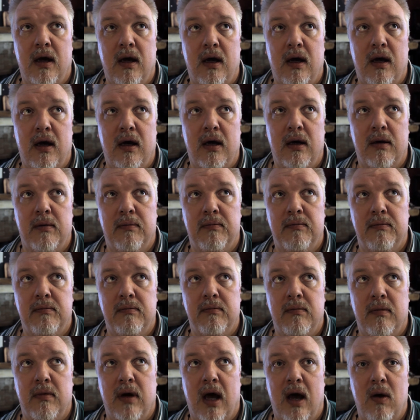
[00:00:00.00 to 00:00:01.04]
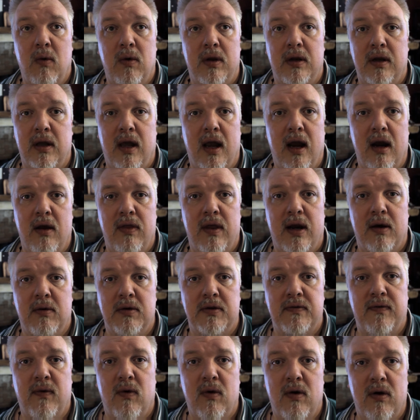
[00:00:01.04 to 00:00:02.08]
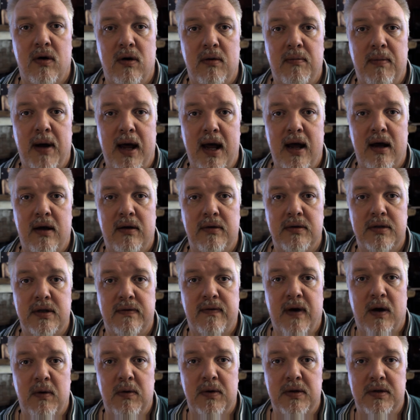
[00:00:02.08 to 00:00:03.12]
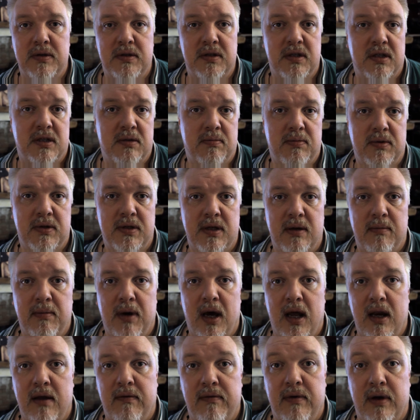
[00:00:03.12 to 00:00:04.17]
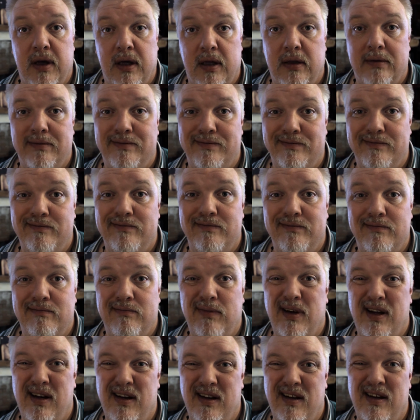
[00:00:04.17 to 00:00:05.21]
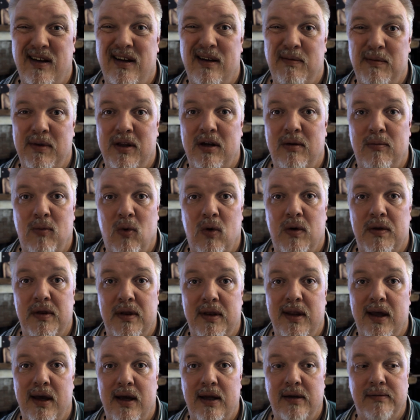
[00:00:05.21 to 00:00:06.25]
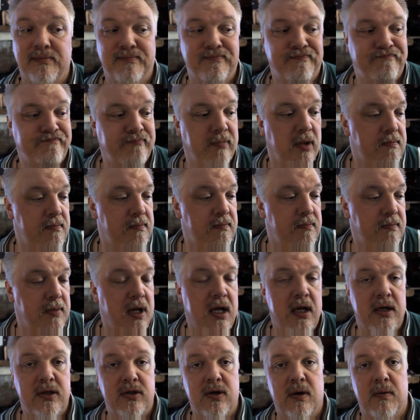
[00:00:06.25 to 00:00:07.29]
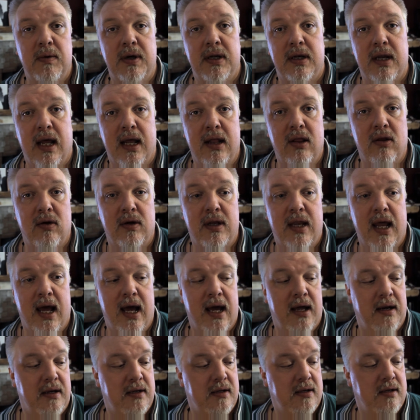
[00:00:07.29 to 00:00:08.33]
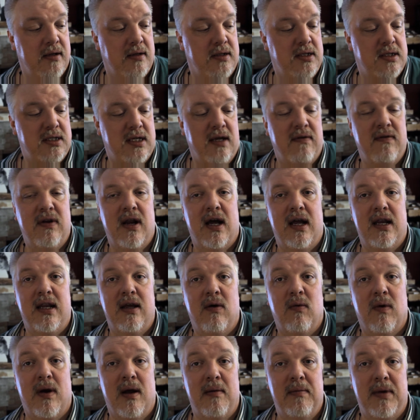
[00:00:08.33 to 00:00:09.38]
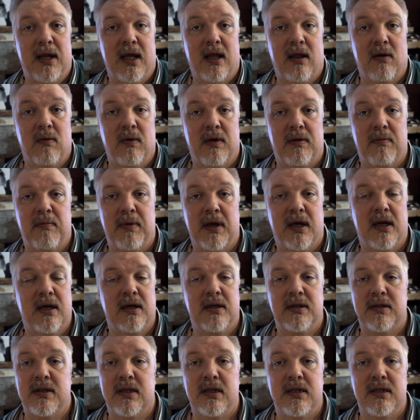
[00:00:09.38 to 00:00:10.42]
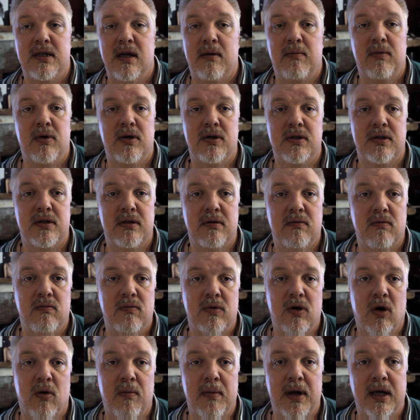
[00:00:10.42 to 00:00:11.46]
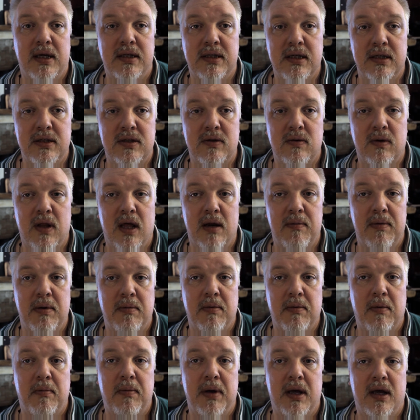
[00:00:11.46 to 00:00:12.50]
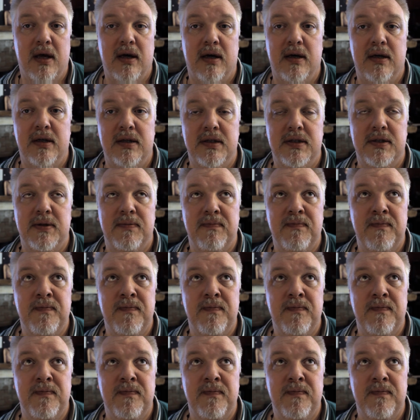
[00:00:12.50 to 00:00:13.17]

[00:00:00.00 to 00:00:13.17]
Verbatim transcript: Um, I wouldn't care that I was 400 pounds if I was 6% body fat, but I'm a little more than that. So I went and looked at, just to give you an idea what I'm dealing with, because these numbers don't make sense to a lot of people because